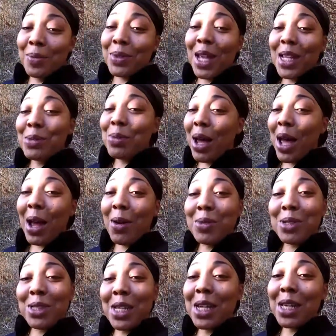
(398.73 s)
that's why I
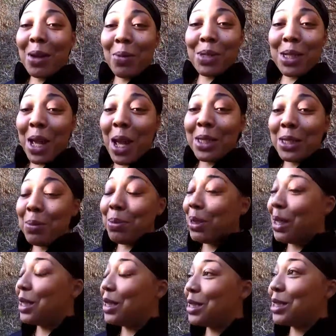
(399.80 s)
was
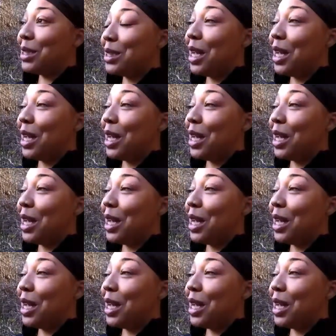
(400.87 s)
contemplating,